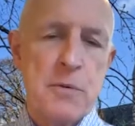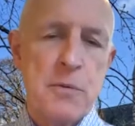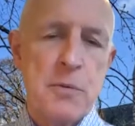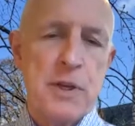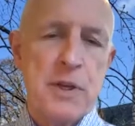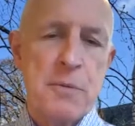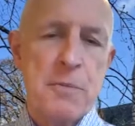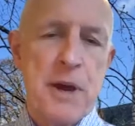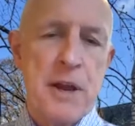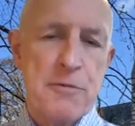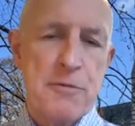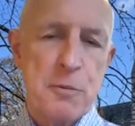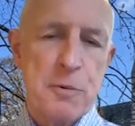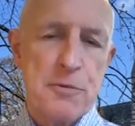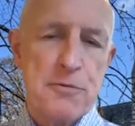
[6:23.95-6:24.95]
we did pay
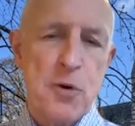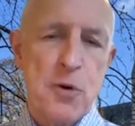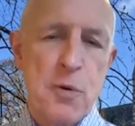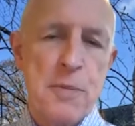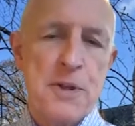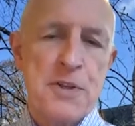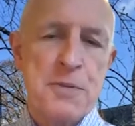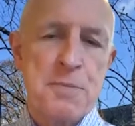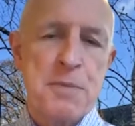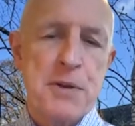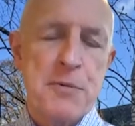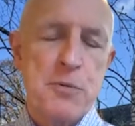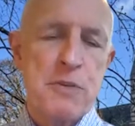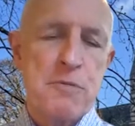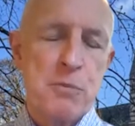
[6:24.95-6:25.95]
for performance, but
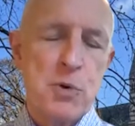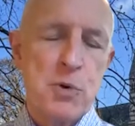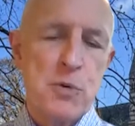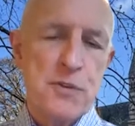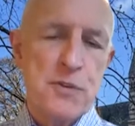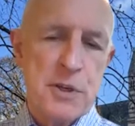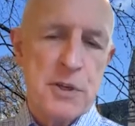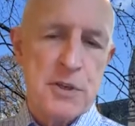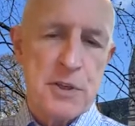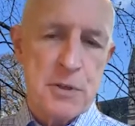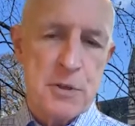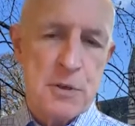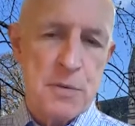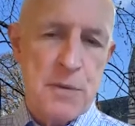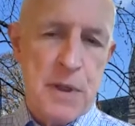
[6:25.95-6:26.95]
we've moved
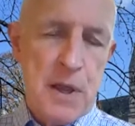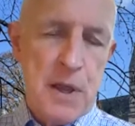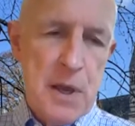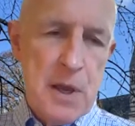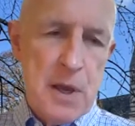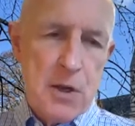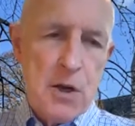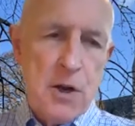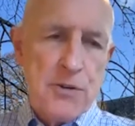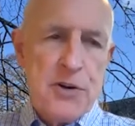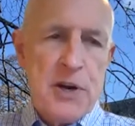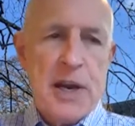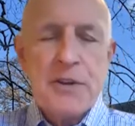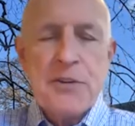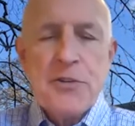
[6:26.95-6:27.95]
into
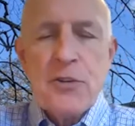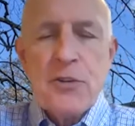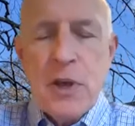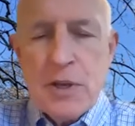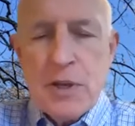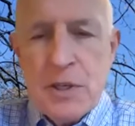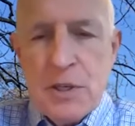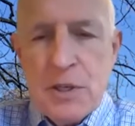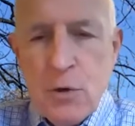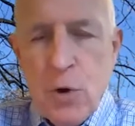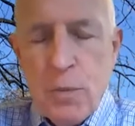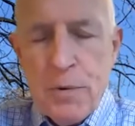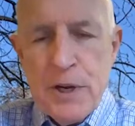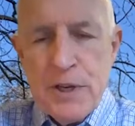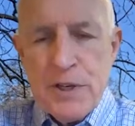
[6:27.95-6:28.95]
contracts that
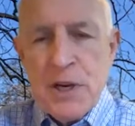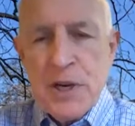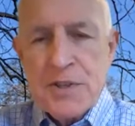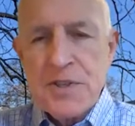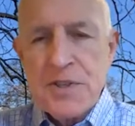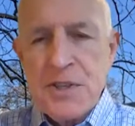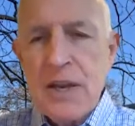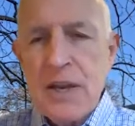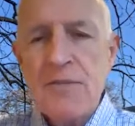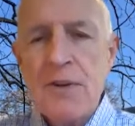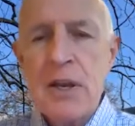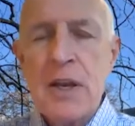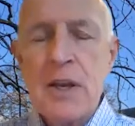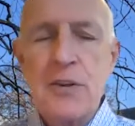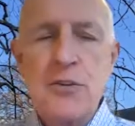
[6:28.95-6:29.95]
incorporate shared
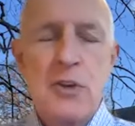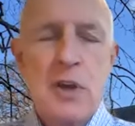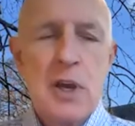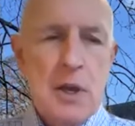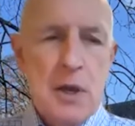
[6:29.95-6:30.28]
savings.